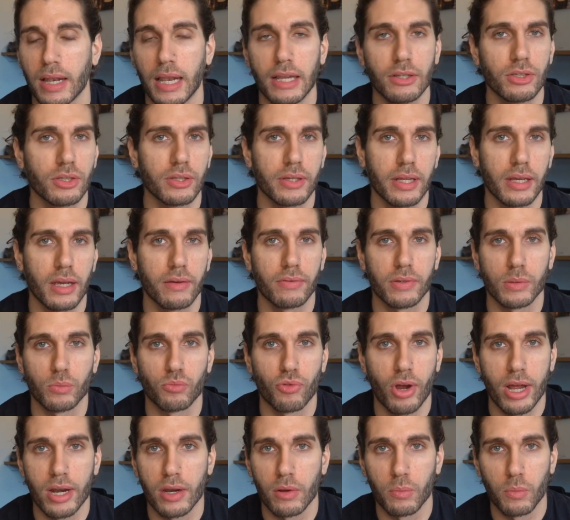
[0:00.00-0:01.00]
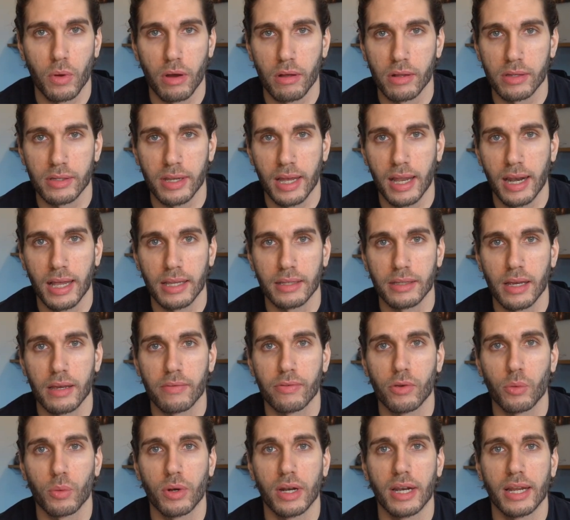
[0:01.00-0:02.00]
Let's just think of some random words here. Let's say
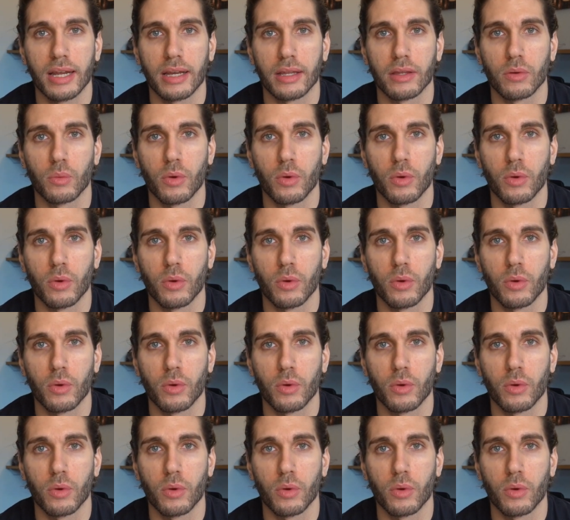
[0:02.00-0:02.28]
if you want to link